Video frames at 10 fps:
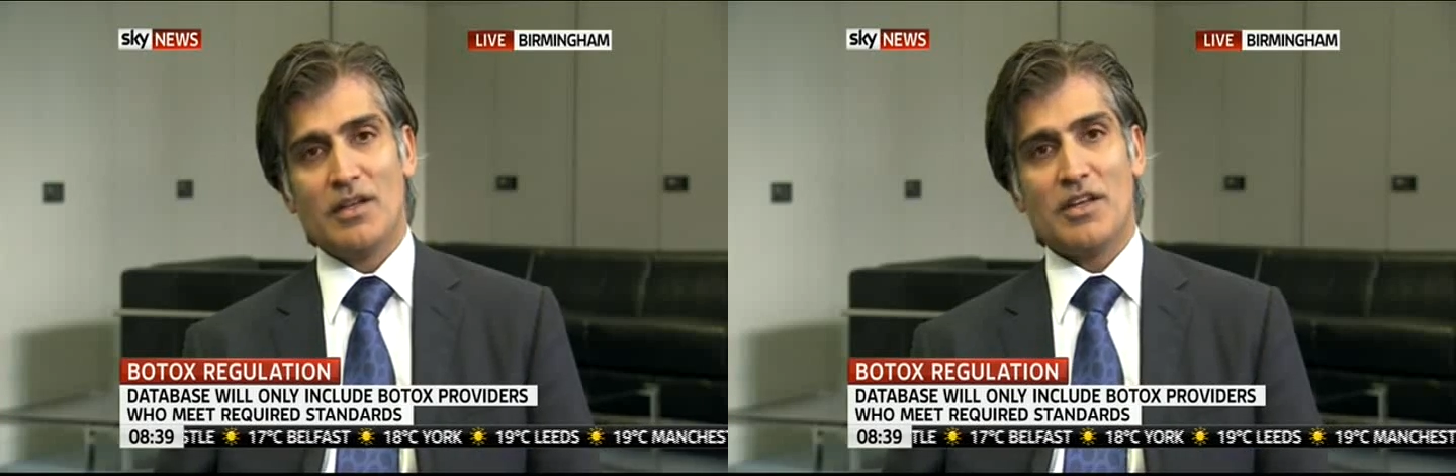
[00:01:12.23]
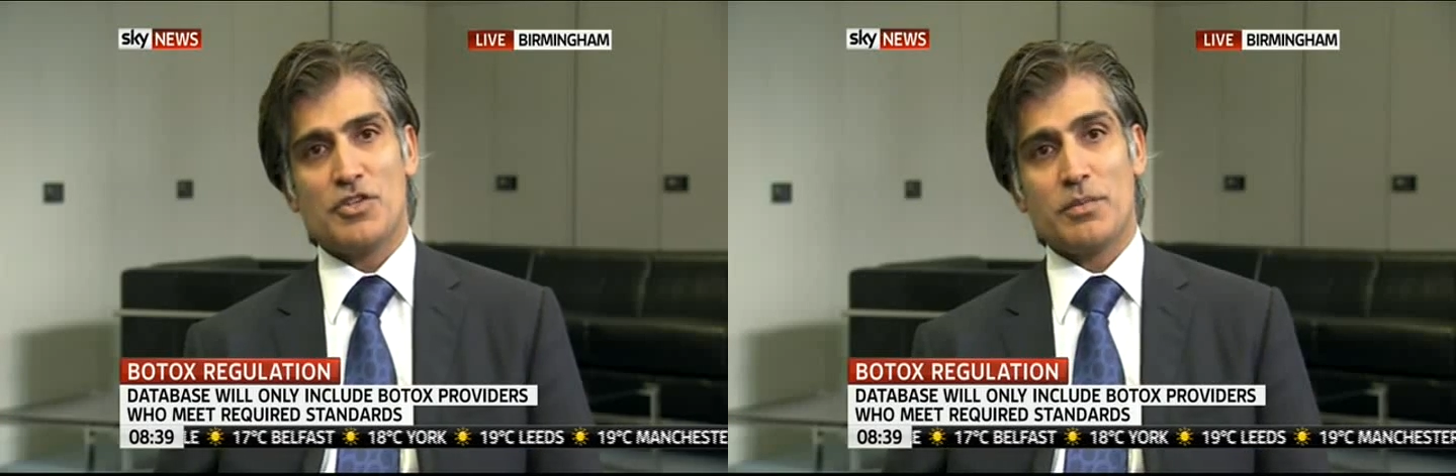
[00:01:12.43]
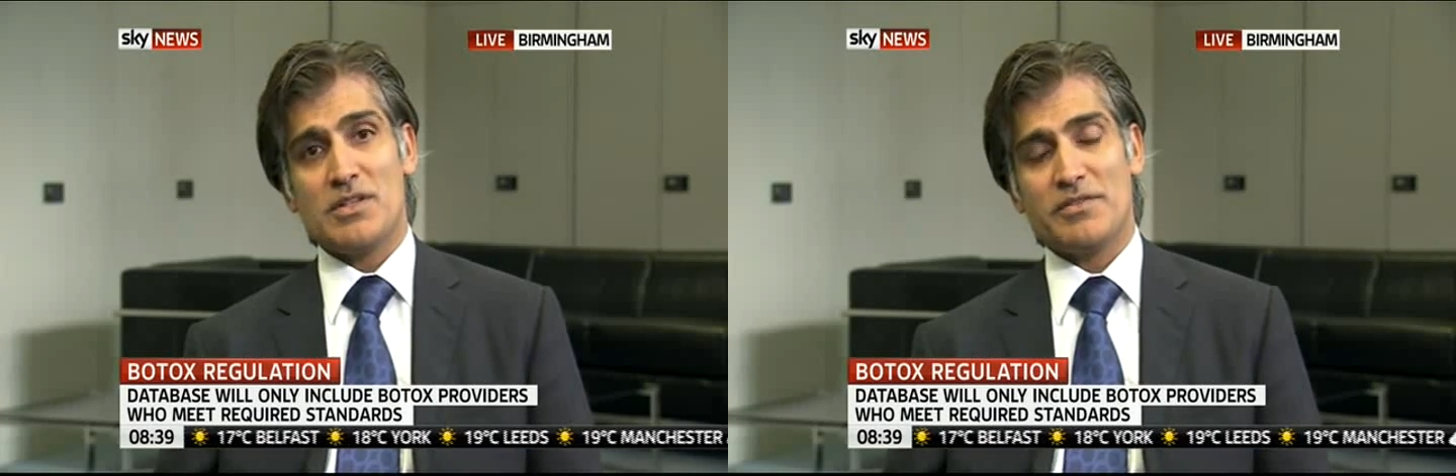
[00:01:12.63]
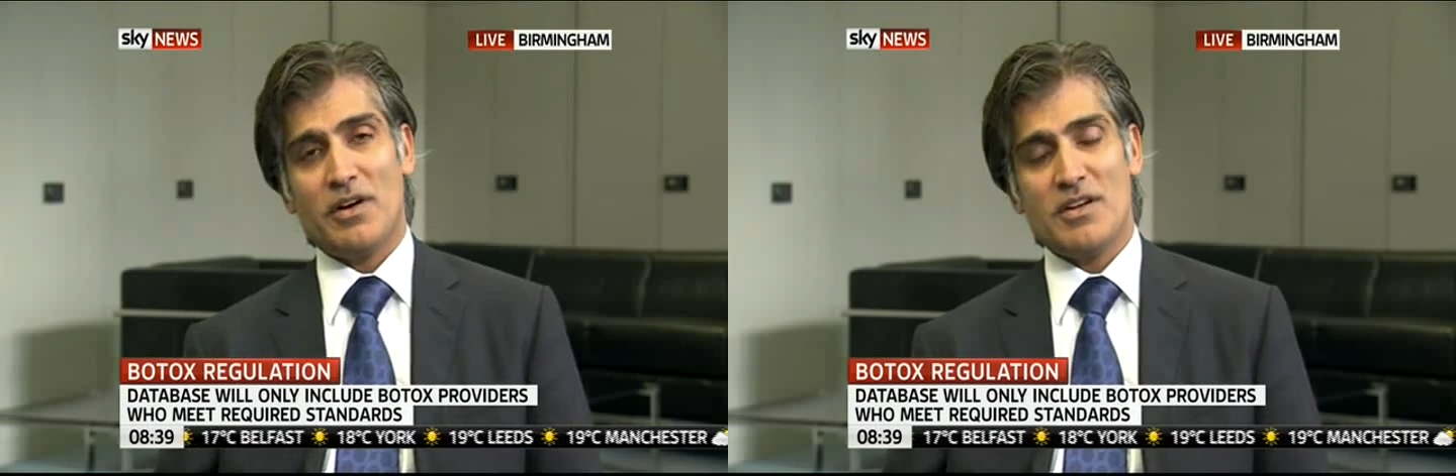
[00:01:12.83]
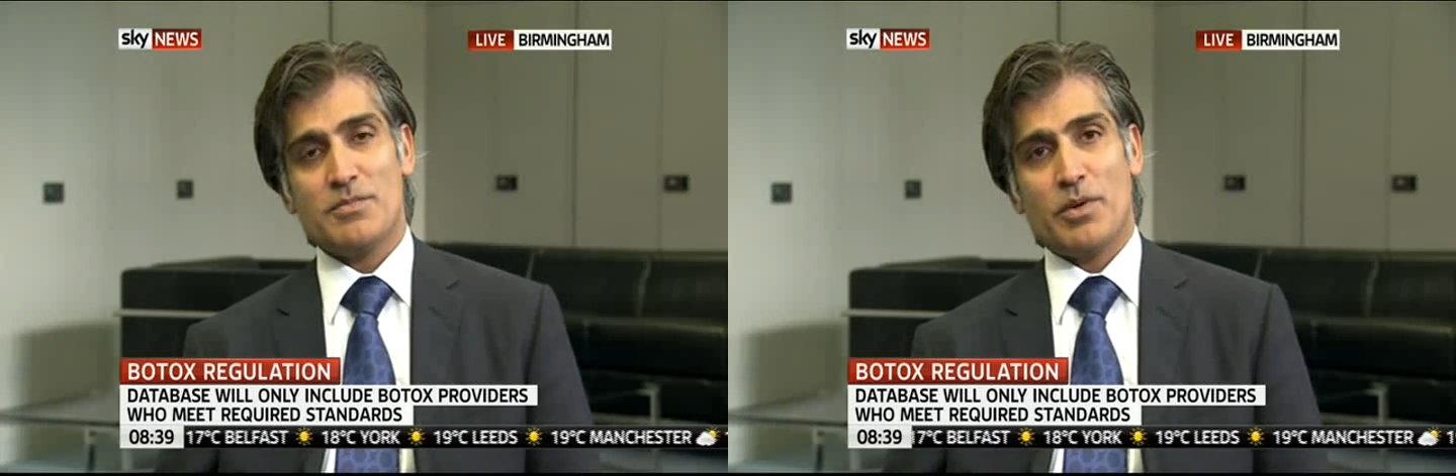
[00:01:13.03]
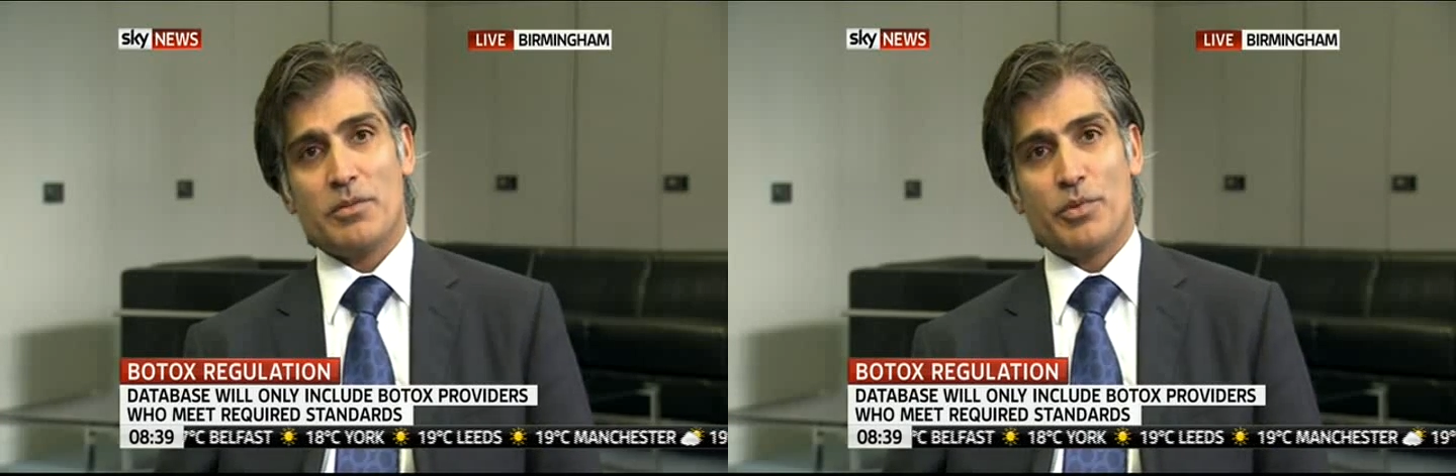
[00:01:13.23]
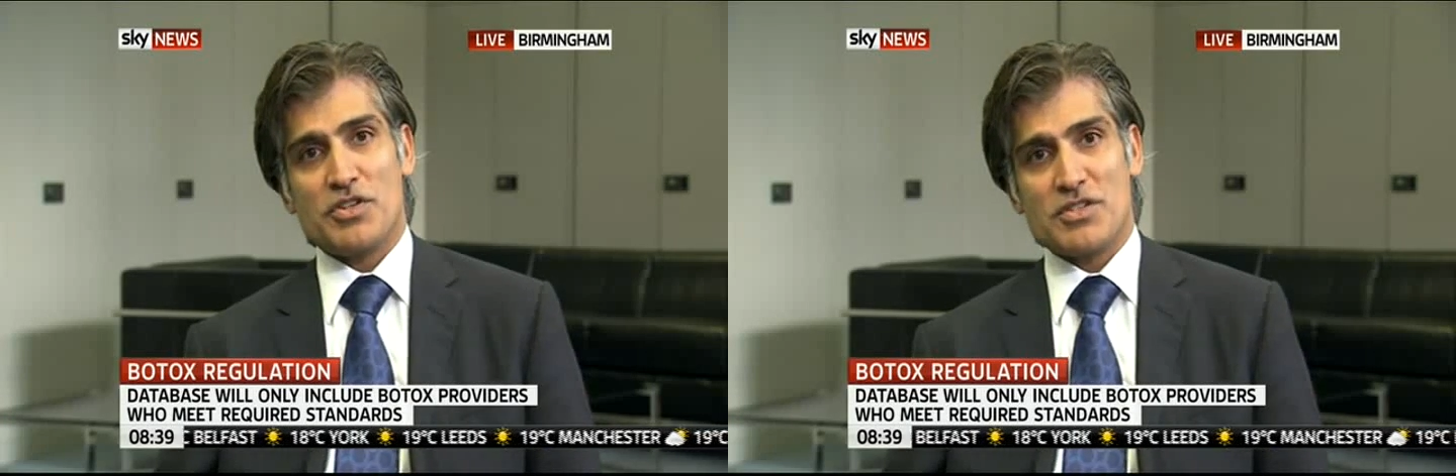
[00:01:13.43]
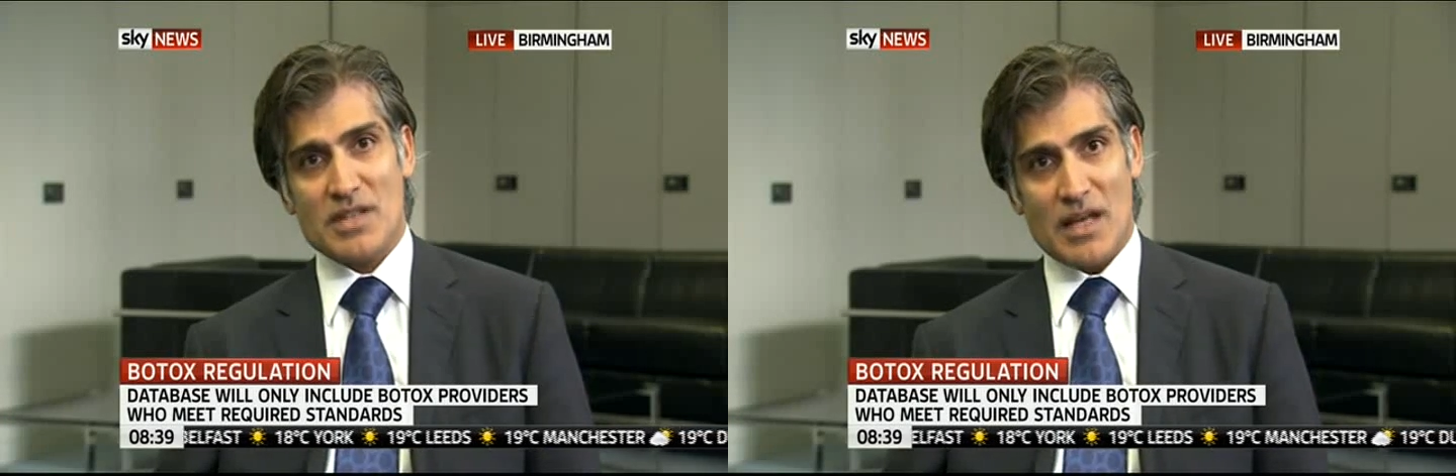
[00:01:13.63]
They should be devised by the
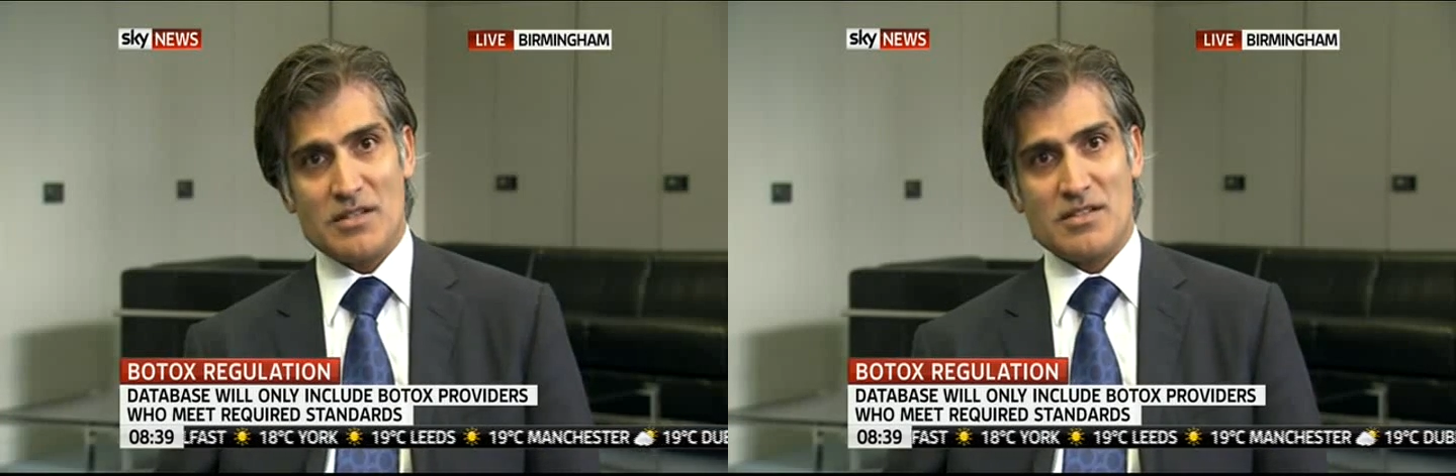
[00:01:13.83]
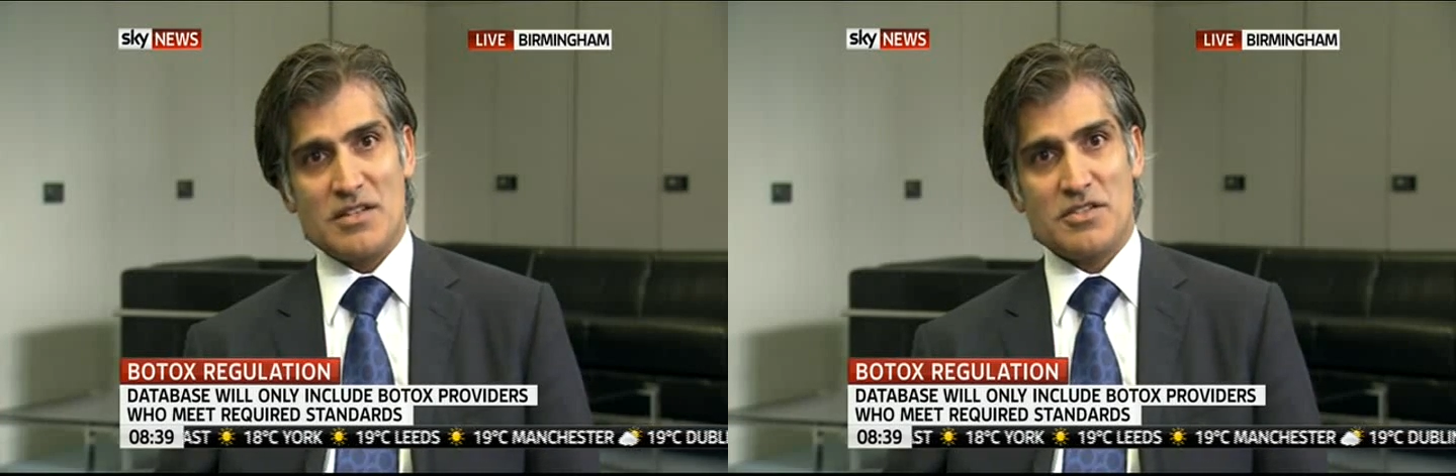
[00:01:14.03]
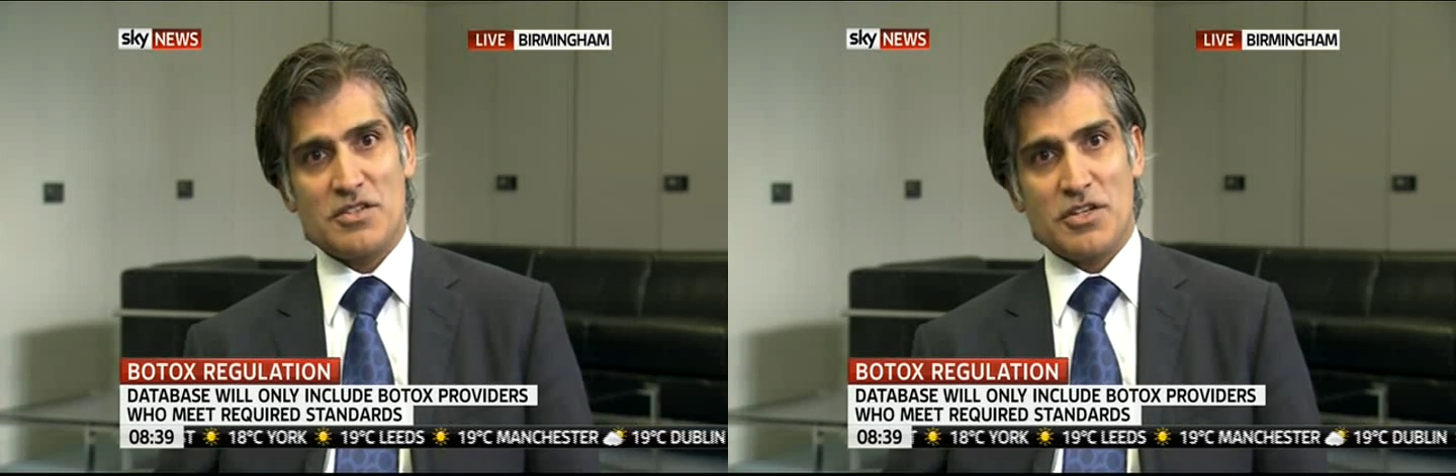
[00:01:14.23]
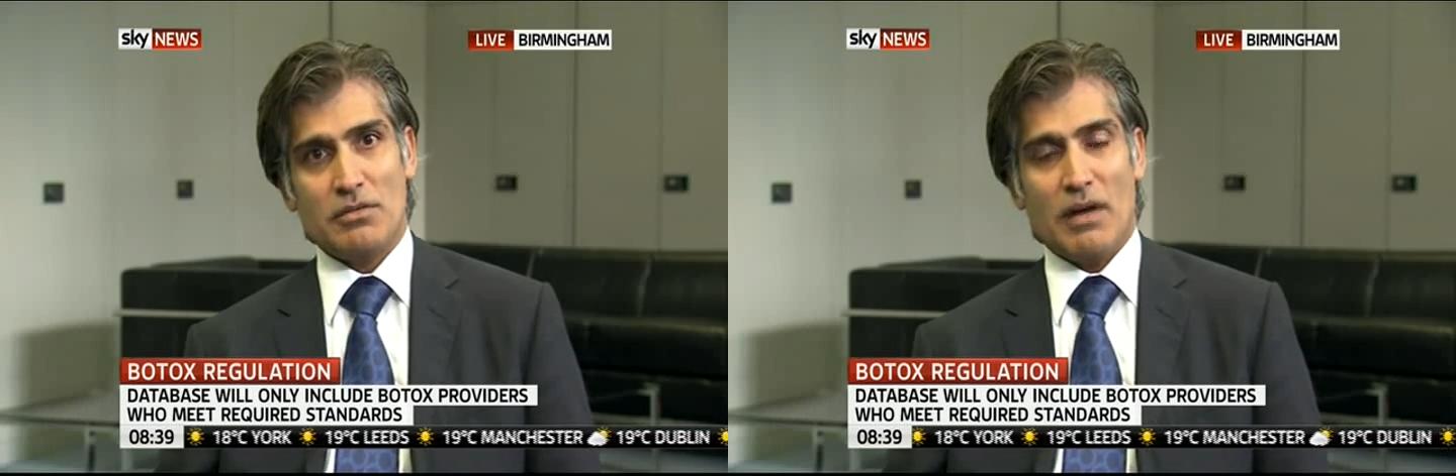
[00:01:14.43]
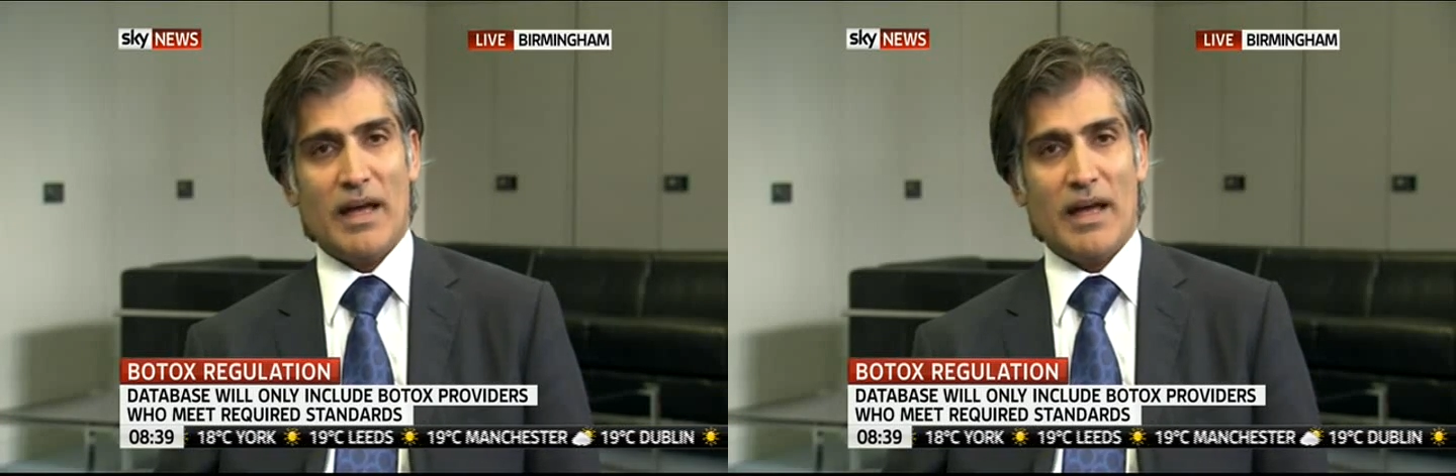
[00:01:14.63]
British Standards Institute